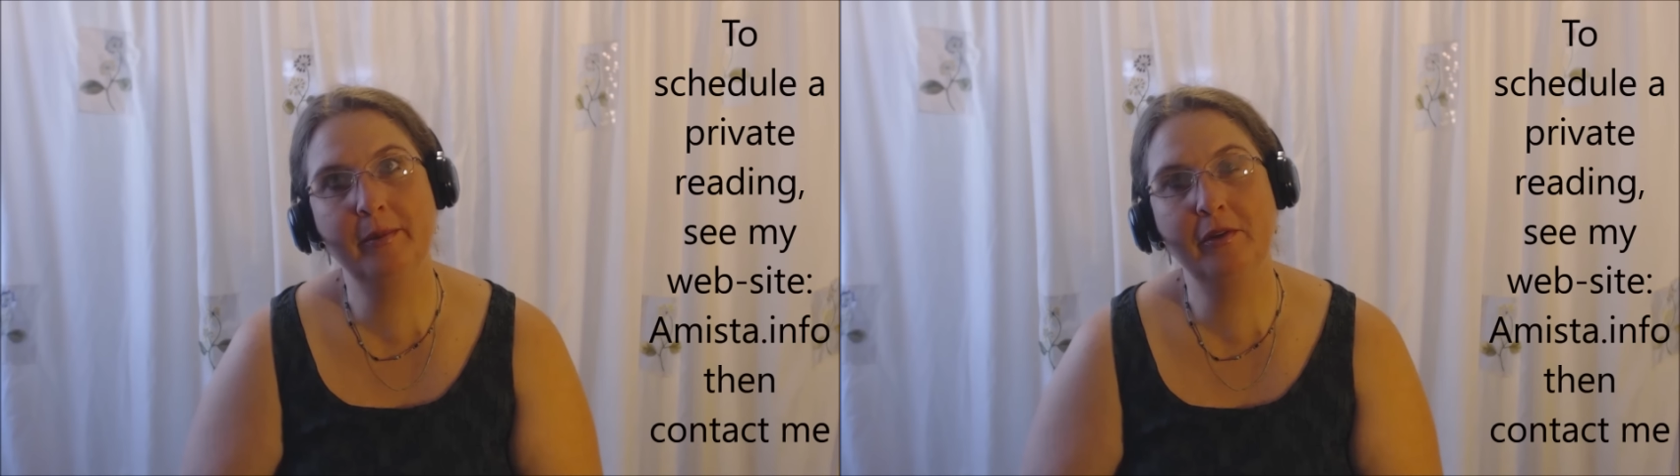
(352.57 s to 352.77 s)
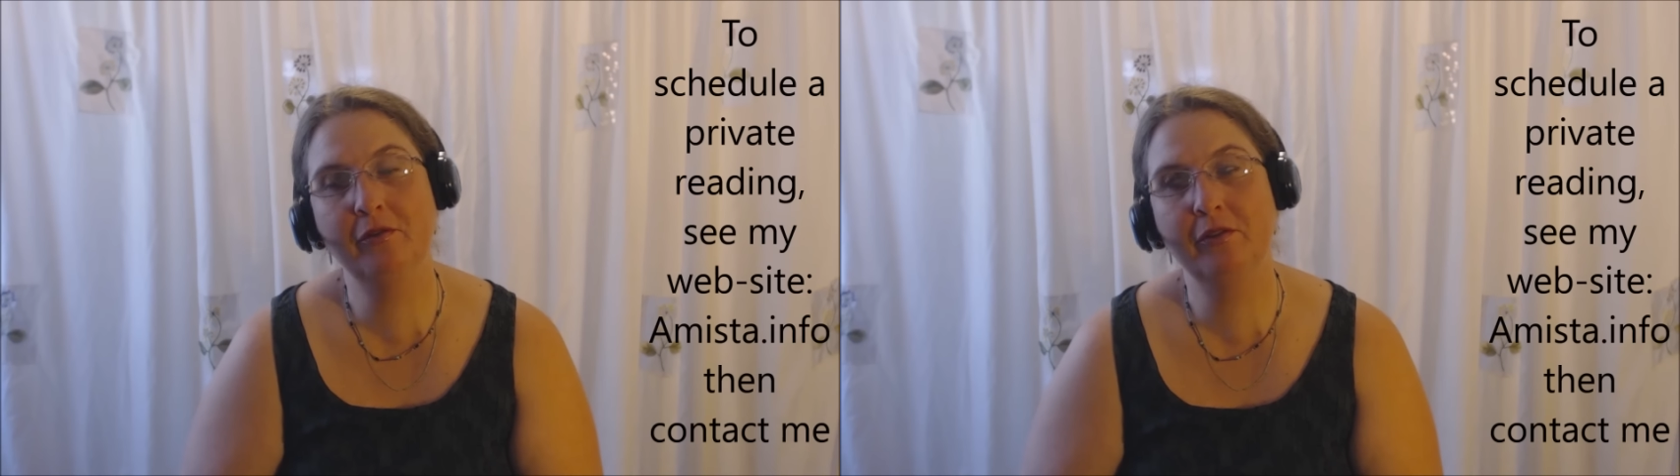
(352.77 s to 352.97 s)

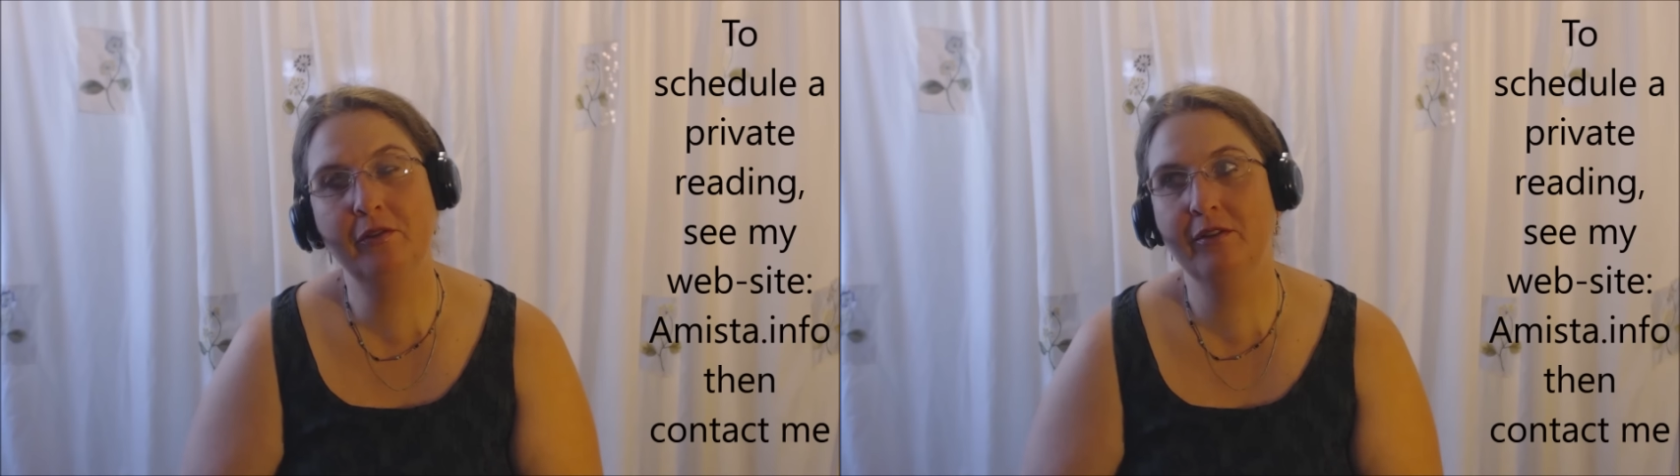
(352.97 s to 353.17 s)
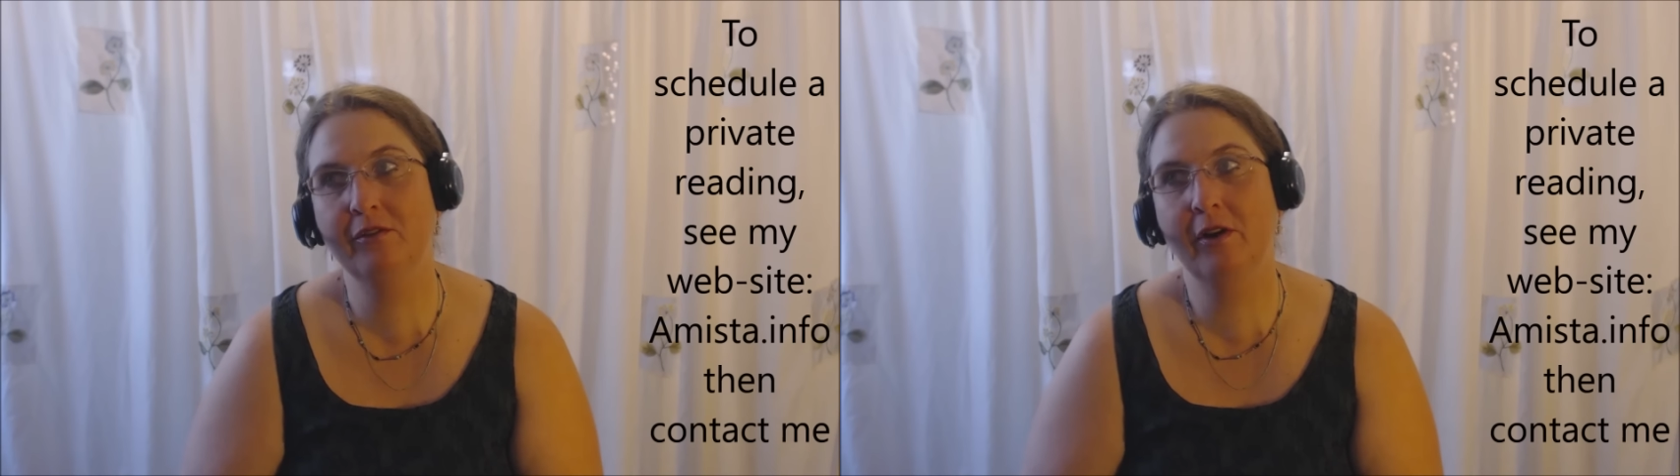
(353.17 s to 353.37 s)
to be
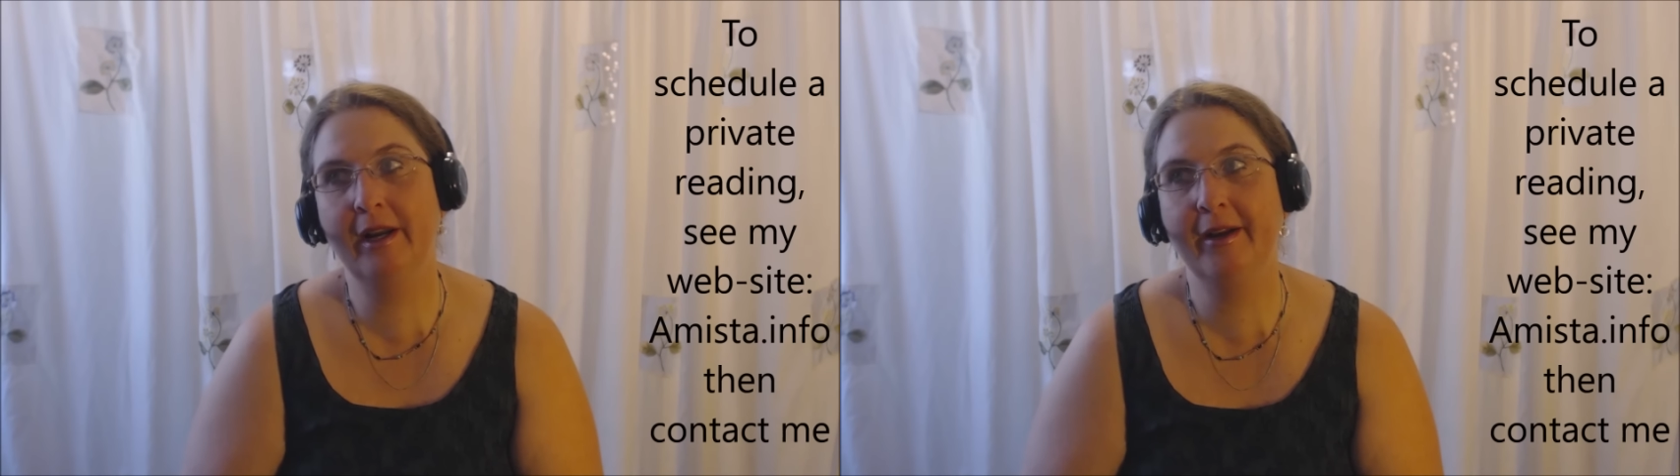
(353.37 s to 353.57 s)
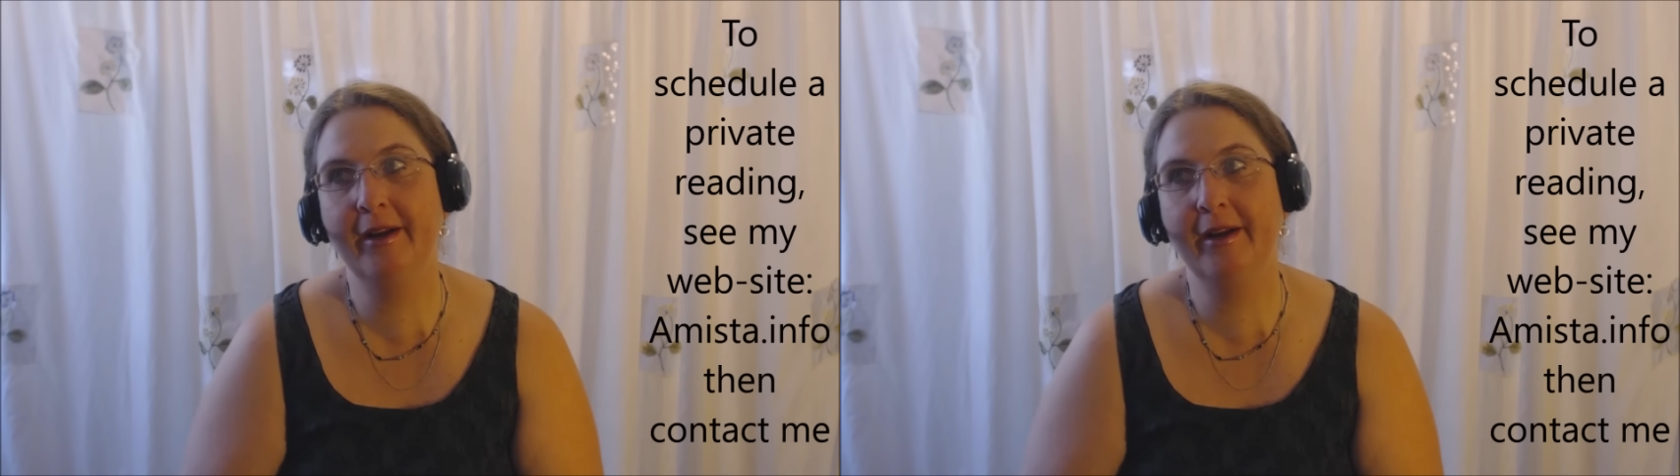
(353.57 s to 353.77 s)
feeling
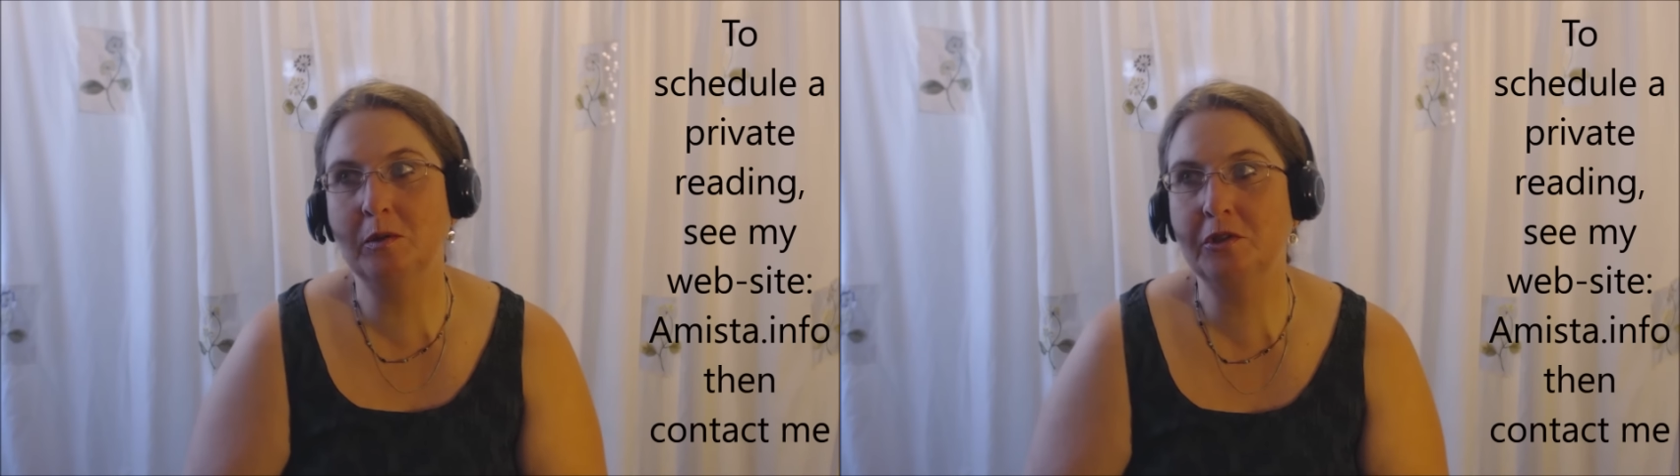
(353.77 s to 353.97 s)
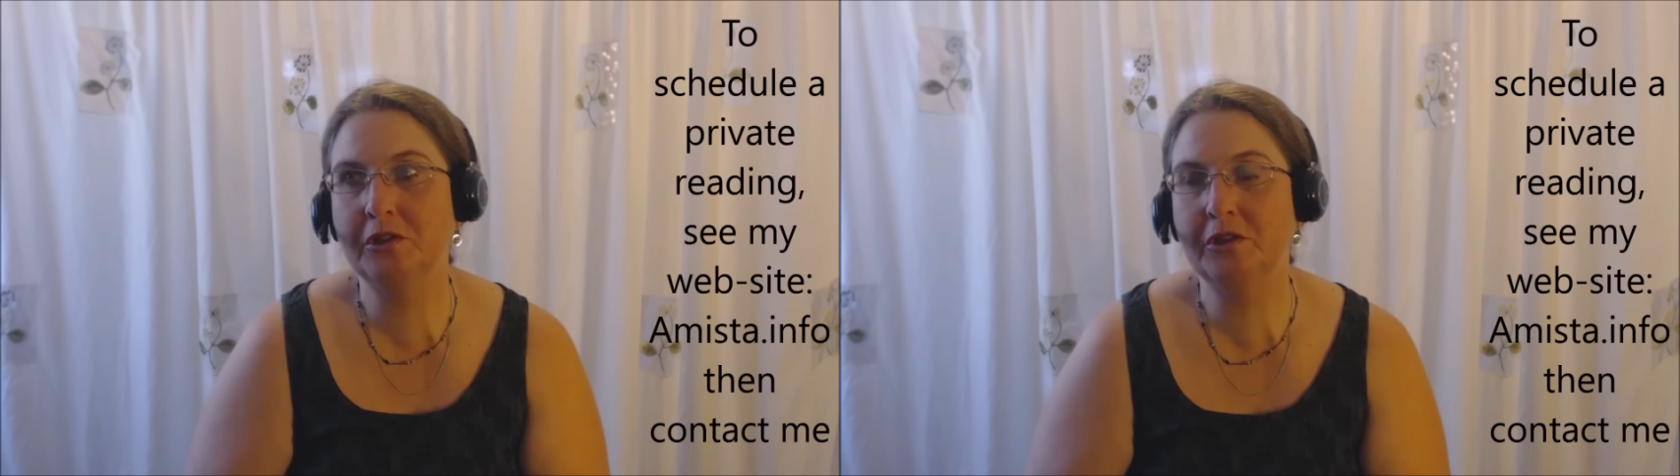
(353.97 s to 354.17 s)
very
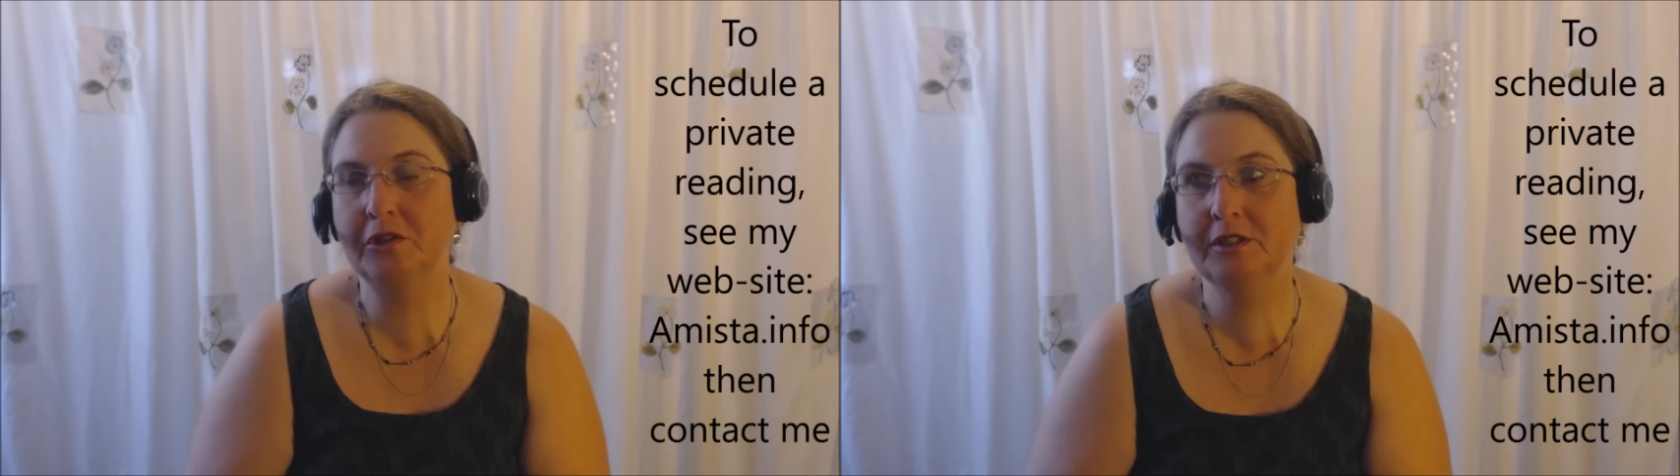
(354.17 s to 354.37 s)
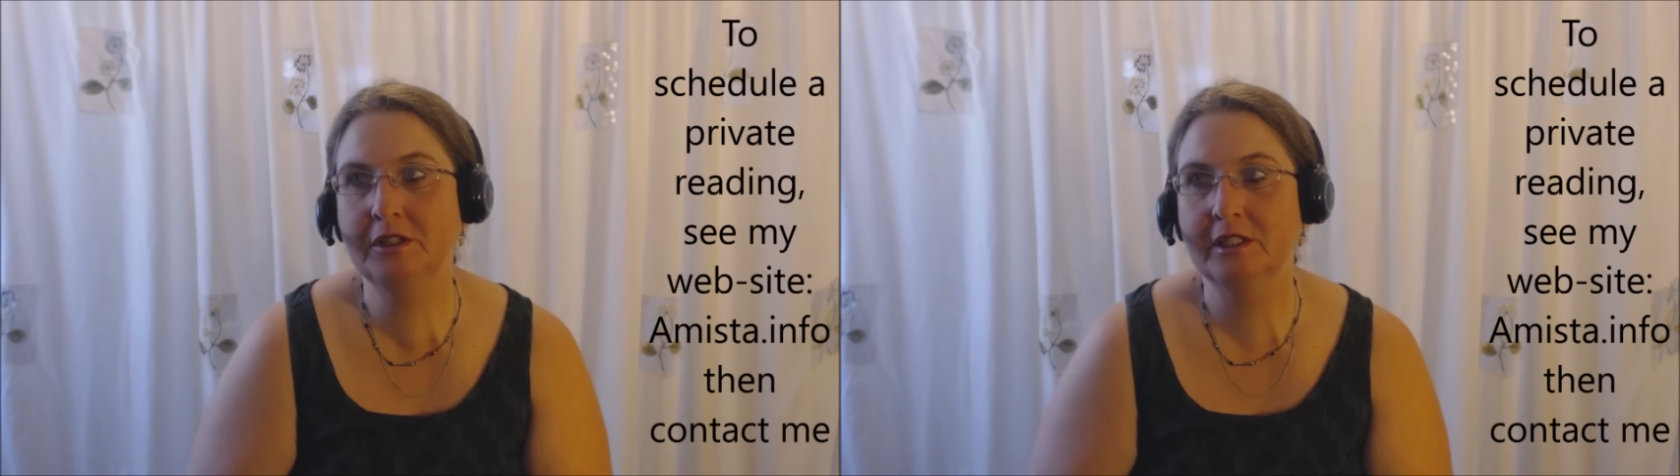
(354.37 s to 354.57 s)

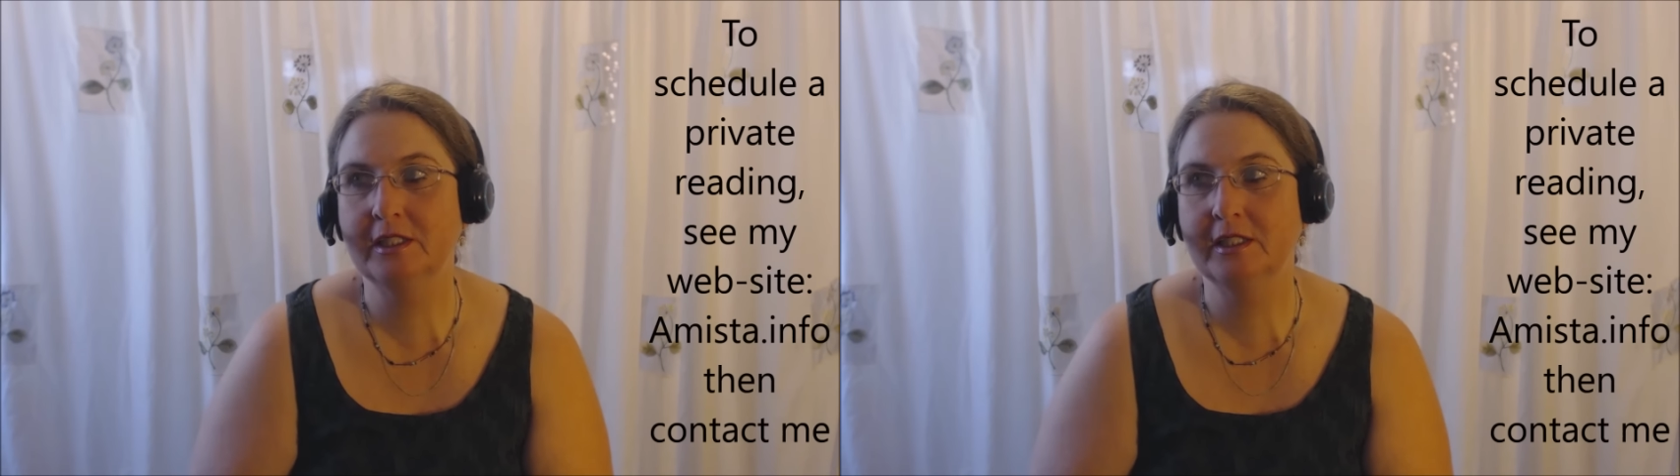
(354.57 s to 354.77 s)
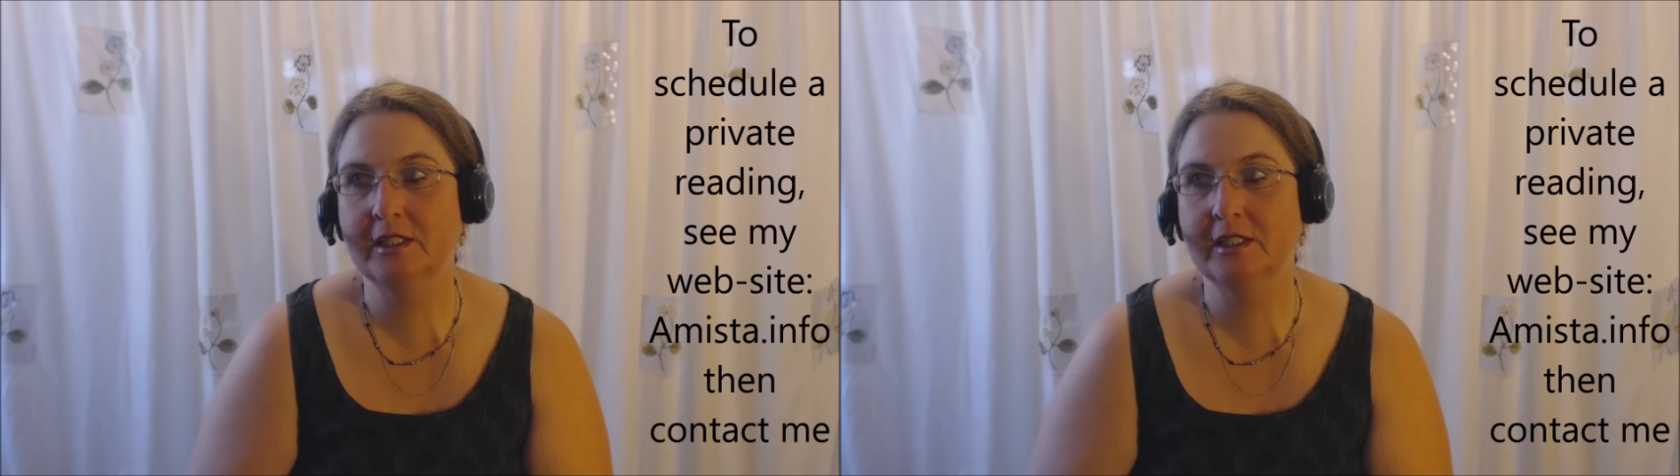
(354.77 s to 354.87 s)
emotional.